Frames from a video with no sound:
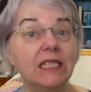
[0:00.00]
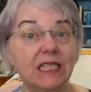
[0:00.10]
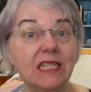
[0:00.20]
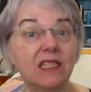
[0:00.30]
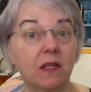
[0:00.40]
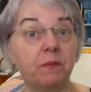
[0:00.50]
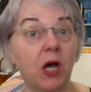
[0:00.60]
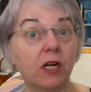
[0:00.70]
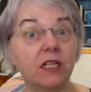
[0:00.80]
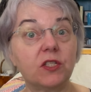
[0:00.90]
Since the
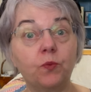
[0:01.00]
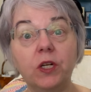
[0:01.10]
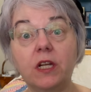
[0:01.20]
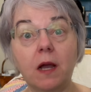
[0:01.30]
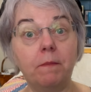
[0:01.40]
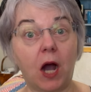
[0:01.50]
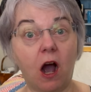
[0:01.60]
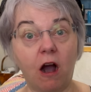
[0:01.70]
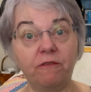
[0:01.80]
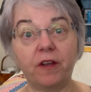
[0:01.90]
bonnets would come
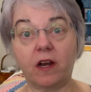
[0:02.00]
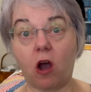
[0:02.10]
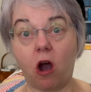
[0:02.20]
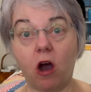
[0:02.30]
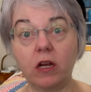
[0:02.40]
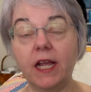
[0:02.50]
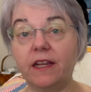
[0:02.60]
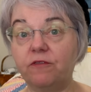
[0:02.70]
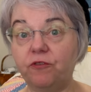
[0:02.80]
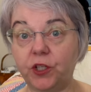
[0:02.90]
off and on
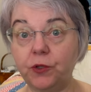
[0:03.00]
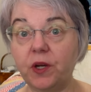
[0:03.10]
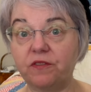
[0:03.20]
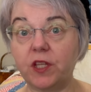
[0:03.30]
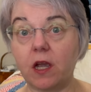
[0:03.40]
in view of the